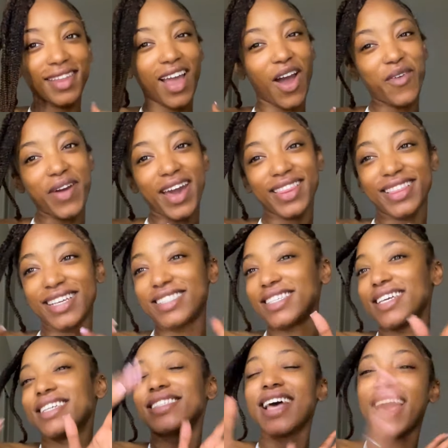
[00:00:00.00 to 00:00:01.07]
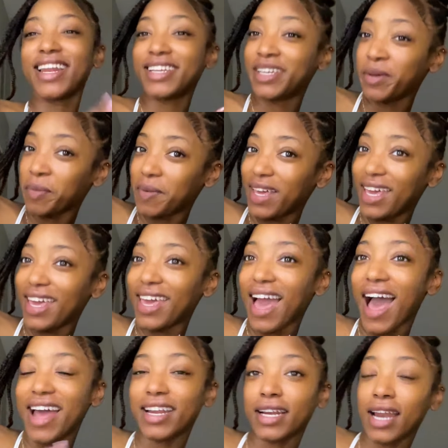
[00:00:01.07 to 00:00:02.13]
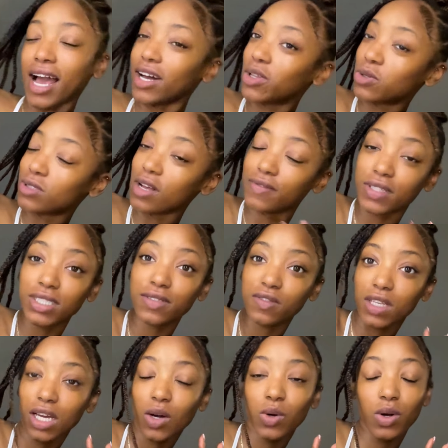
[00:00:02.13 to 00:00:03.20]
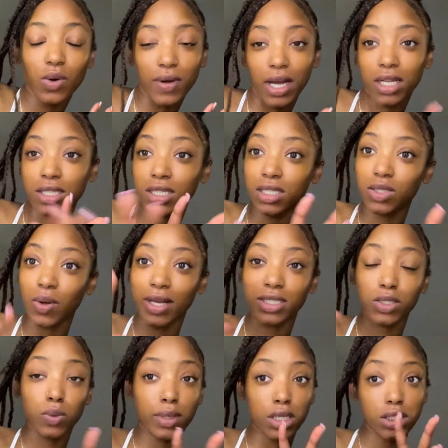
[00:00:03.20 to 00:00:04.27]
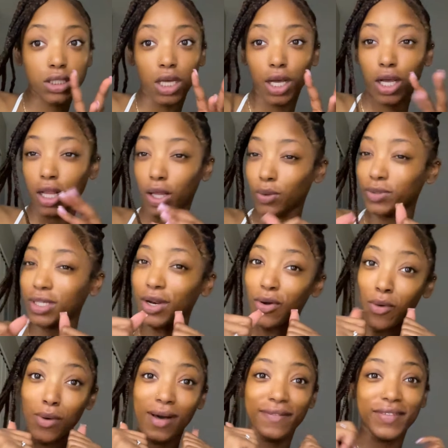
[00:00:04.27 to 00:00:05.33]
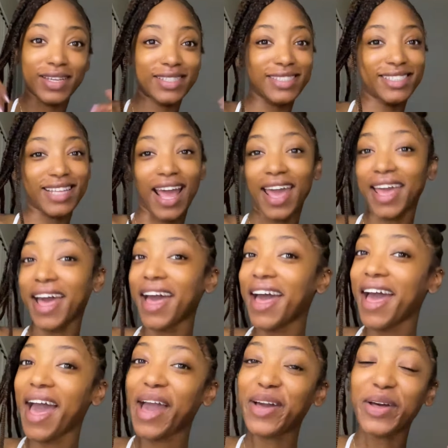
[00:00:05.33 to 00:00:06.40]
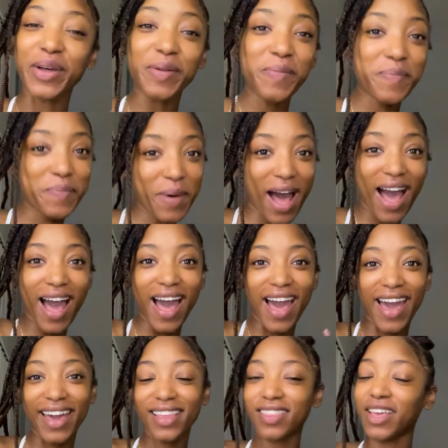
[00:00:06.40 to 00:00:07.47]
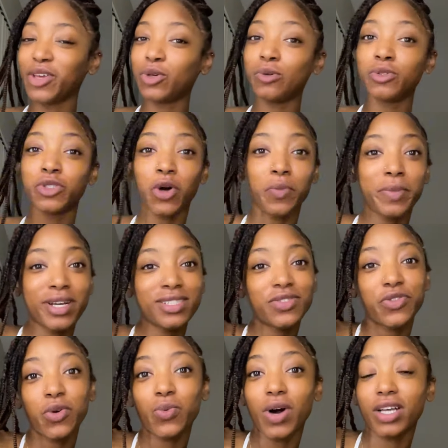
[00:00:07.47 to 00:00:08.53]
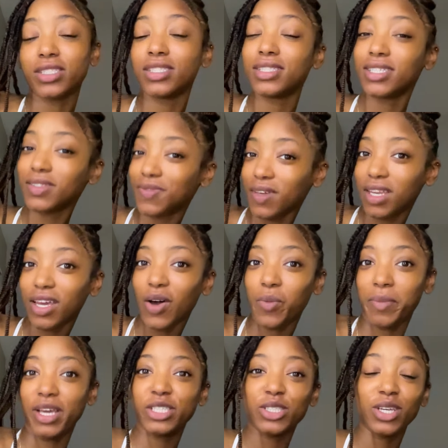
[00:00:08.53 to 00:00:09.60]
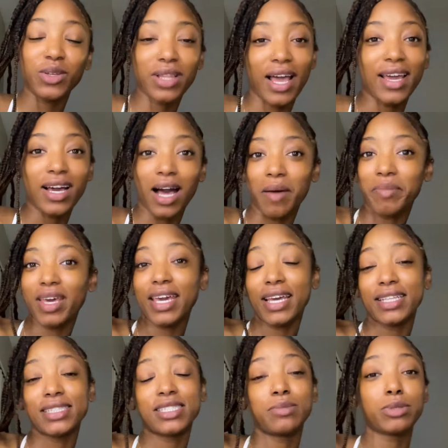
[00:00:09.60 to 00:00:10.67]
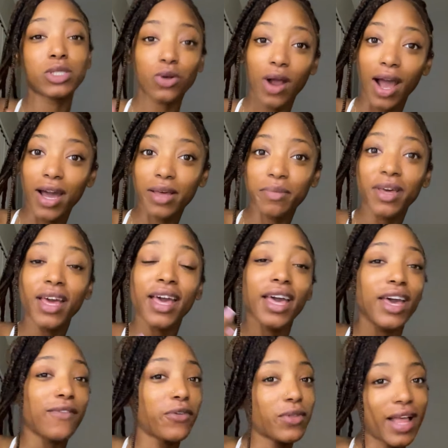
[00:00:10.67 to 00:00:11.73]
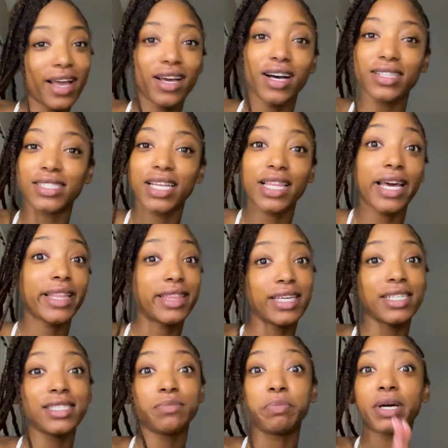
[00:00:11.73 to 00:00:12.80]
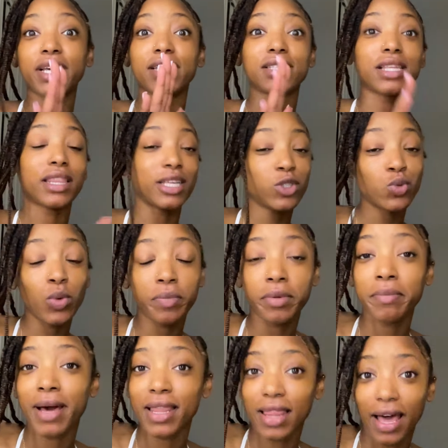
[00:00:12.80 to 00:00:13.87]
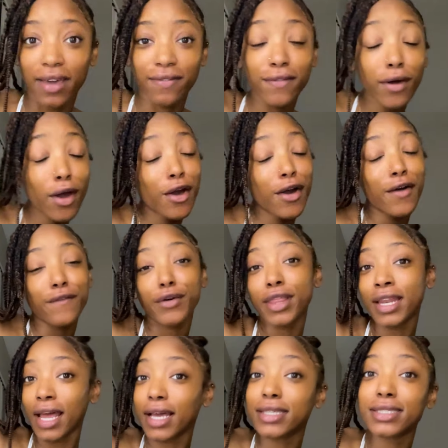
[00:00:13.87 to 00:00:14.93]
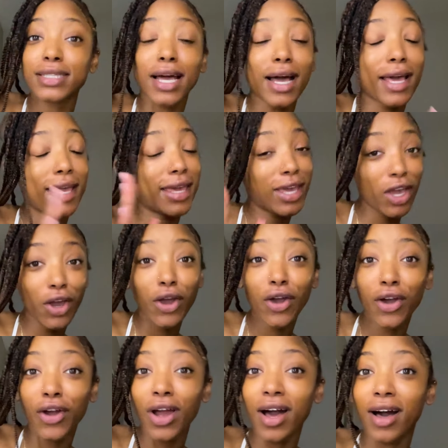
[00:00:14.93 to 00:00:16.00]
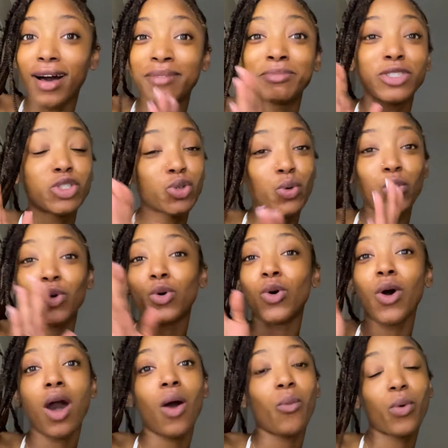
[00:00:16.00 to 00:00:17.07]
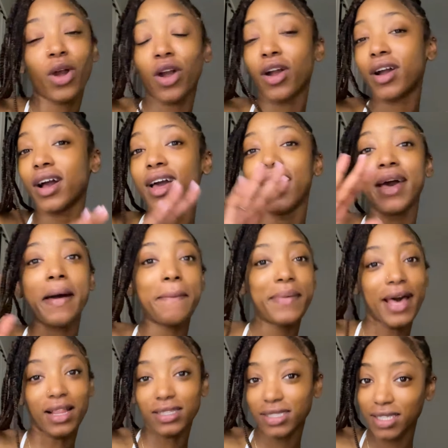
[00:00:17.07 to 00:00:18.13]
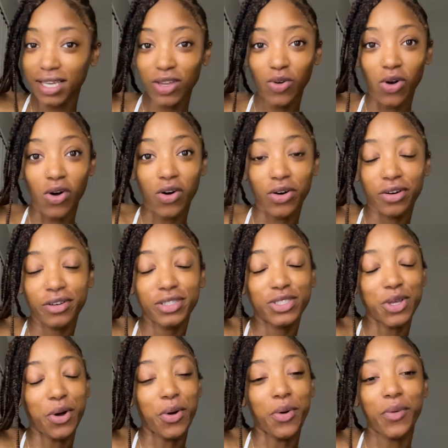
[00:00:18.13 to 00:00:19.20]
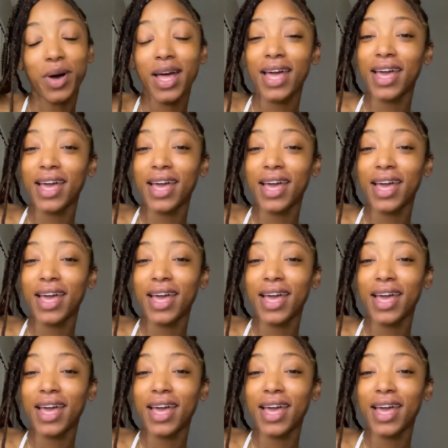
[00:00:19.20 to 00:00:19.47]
All right, this is editing me. I did not close off this video correctly, so I just wanted to close it off and say goodbye. Thank you so much for watching this video. Make sure you like, comment, and subscribe if you like content like this, because this will be my life for the next year. School, work, balancing it all. So